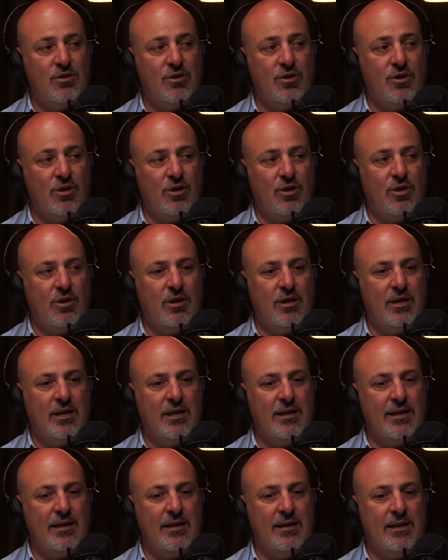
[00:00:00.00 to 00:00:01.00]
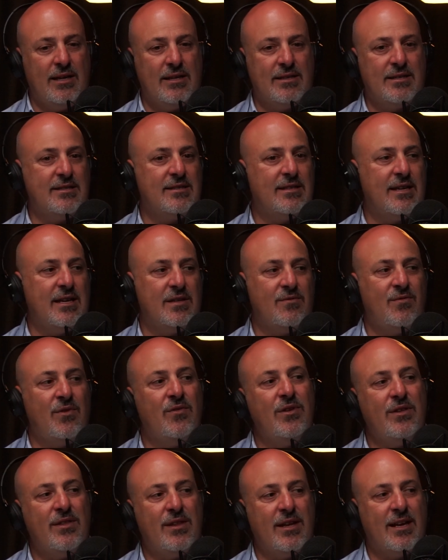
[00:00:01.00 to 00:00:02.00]
2, let's just say it's
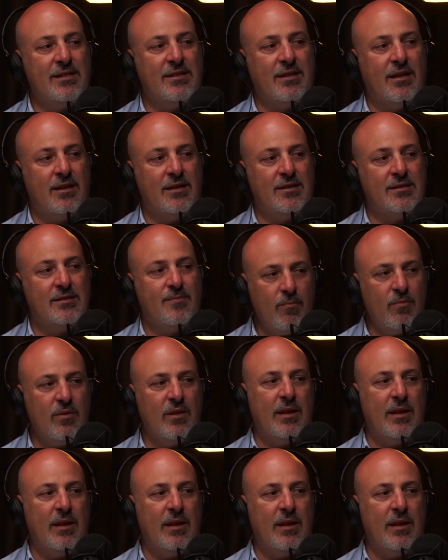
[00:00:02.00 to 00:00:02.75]
$50,000.